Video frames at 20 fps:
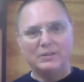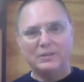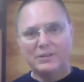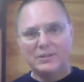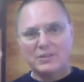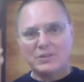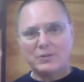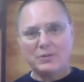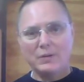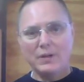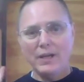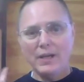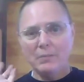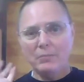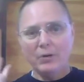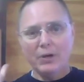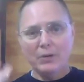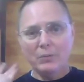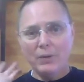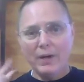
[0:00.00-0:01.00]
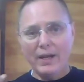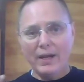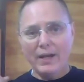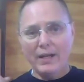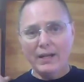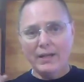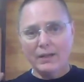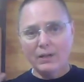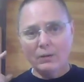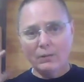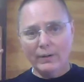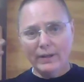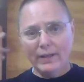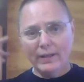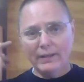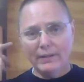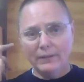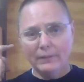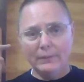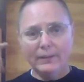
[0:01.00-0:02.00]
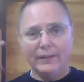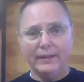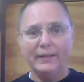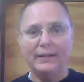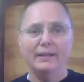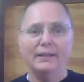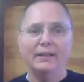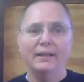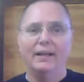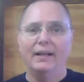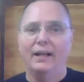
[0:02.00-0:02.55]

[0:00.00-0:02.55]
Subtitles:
scream, run away, go away, go away.